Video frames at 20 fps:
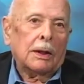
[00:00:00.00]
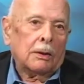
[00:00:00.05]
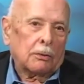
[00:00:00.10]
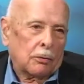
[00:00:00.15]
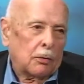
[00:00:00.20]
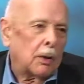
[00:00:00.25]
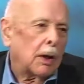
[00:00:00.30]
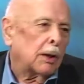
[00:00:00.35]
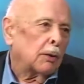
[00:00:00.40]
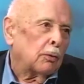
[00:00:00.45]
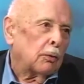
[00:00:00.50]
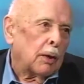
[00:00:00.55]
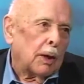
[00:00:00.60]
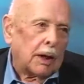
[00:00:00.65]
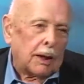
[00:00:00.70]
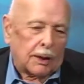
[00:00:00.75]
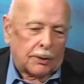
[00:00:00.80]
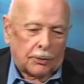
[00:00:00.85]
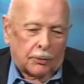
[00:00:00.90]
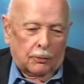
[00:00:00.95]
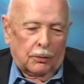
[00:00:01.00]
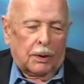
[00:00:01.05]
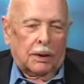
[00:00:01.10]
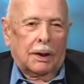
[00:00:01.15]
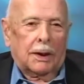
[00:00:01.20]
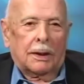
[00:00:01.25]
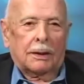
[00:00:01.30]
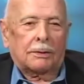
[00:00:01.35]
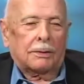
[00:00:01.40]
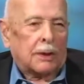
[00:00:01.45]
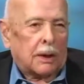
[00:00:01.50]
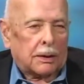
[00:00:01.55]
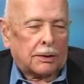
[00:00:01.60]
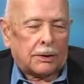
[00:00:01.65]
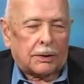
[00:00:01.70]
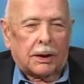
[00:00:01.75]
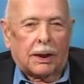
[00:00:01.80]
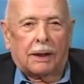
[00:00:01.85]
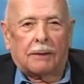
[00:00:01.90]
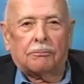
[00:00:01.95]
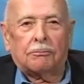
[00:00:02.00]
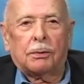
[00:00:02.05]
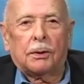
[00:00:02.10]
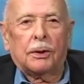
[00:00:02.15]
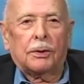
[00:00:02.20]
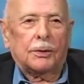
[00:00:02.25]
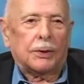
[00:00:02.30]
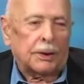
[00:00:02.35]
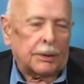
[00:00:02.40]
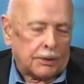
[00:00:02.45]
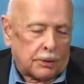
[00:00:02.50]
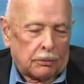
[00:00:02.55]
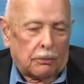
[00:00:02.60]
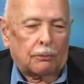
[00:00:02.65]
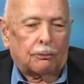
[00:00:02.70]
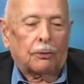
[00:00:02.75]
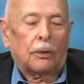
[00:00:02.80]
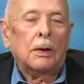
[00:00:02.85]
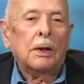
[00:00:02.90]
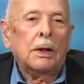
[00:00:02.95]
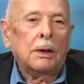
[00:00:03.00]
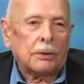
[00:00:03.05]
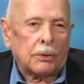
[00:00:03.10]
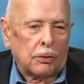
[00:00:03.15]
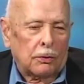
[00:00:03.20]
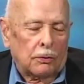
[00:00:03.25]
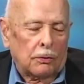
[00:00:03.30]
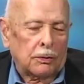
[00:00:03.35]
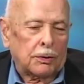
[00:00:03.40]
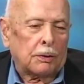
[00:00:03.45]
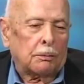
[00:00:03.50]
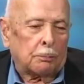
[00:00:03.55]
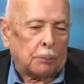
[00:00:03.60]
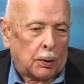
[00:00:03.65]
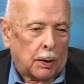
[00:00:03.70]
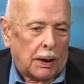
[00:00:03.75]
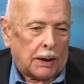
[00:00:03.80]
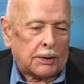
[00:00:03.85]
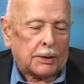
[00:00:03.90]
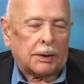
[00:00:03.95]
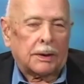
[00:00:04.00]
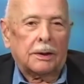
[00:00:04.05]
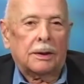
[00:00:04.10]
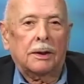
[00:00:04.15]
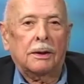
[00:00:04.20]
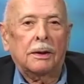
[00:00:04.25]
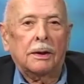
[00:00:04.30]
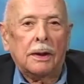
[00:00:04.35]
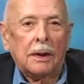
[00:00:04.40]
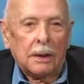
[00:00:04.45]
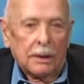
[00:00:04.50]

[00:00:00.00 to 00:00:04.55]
quite a while till we got a staff person, so forth. So it was a precedent.